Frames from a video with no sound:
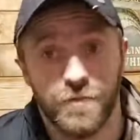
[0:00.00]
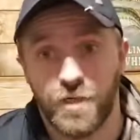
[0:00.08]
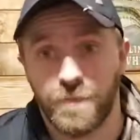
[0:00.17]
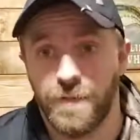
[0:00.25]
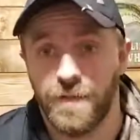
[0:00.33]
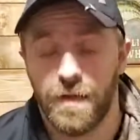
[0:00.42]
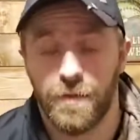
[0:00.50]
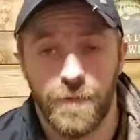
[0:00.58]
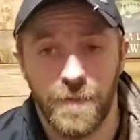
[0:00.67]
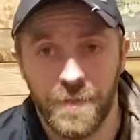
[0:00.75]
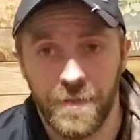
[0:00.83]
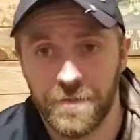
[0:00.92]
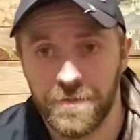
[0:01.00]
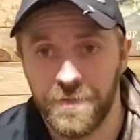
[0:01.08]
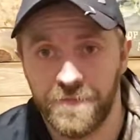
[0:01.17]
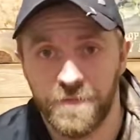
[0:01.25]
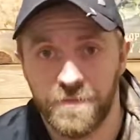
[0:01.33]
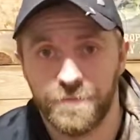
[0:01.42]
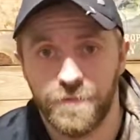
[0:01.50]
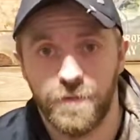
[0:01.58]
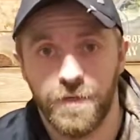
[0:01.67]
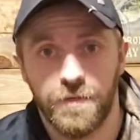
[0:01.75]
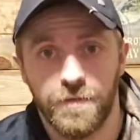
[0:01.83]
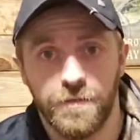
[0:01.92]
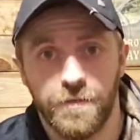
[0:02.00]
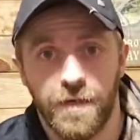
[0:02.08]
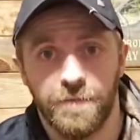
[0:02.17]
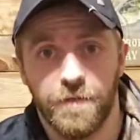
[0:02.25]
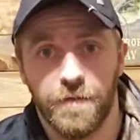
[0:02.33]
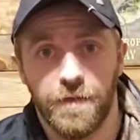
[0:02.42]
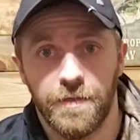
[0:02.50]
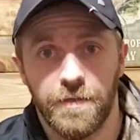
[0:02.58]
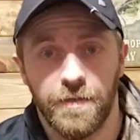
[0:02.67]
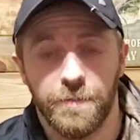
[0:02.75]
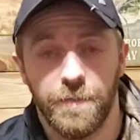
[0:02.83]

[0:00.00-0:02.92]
Chuck Pagano might be awesome defensive coordinator too. I have no idea.